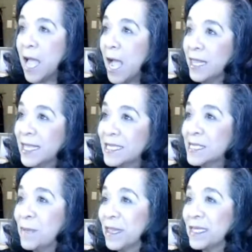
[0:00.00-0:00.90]
this is
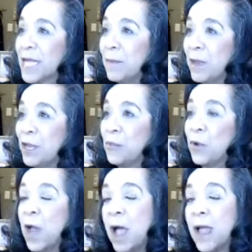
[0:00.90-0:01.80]
about the time of year when
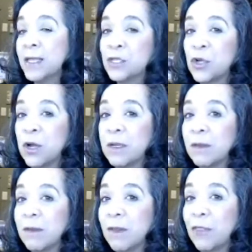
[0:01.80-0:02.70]
I start
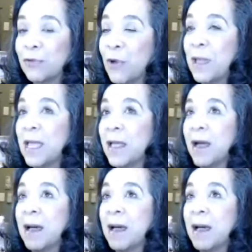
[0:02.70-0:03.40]
throwing